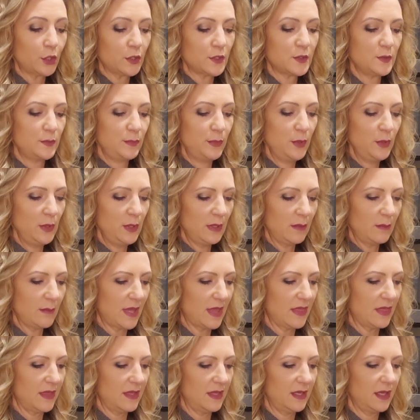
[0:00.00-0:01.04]
or spooning
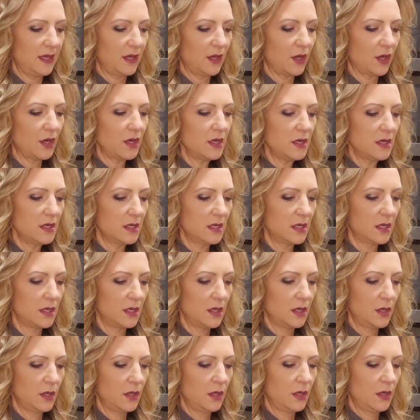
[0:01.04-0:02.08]
method here.
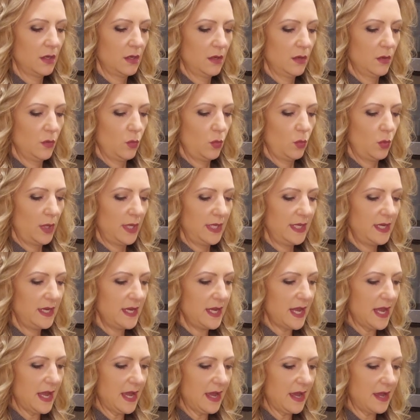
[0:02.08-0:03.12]
1
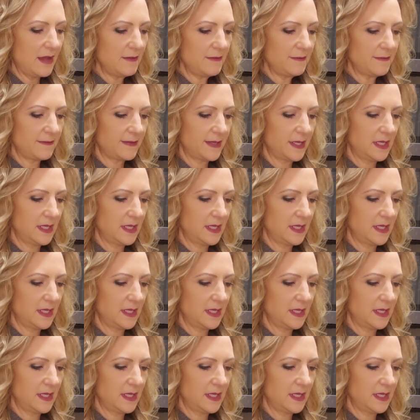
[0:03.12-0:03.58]
1/2